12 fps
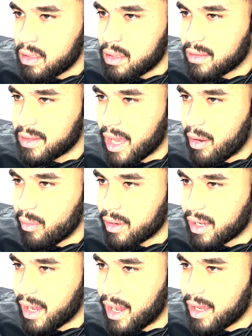That one
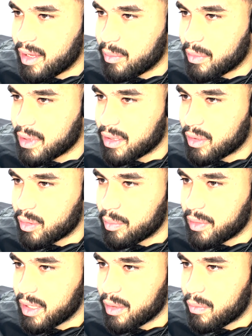got him a little
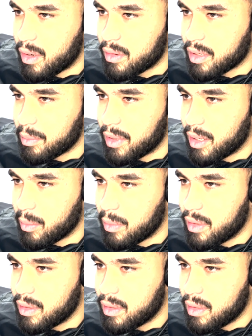bit. It woke him up.
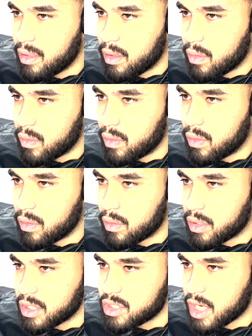Oh,
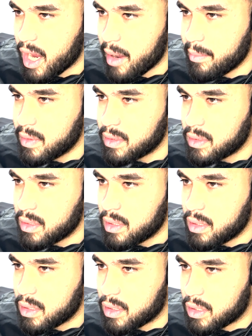good jab.
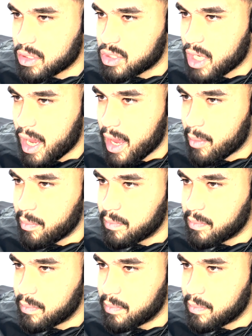Good jab.